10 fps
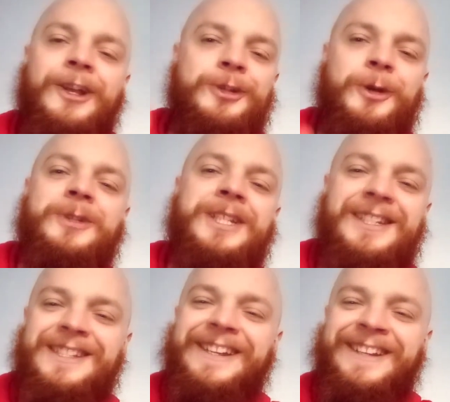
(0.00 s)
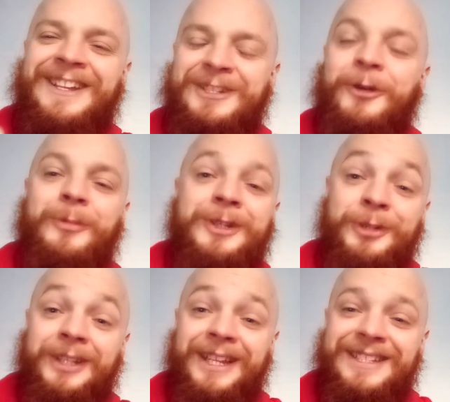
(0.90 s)
So I'll see you later, guys, and I hope you enjoy
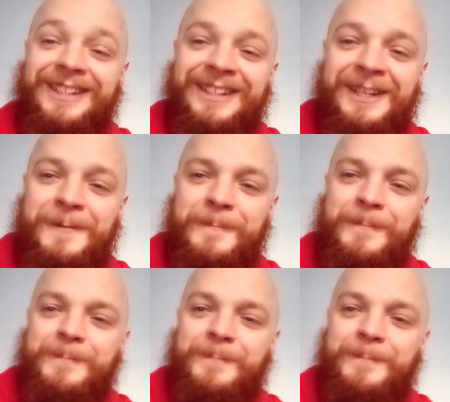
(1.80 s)
the rest of your day.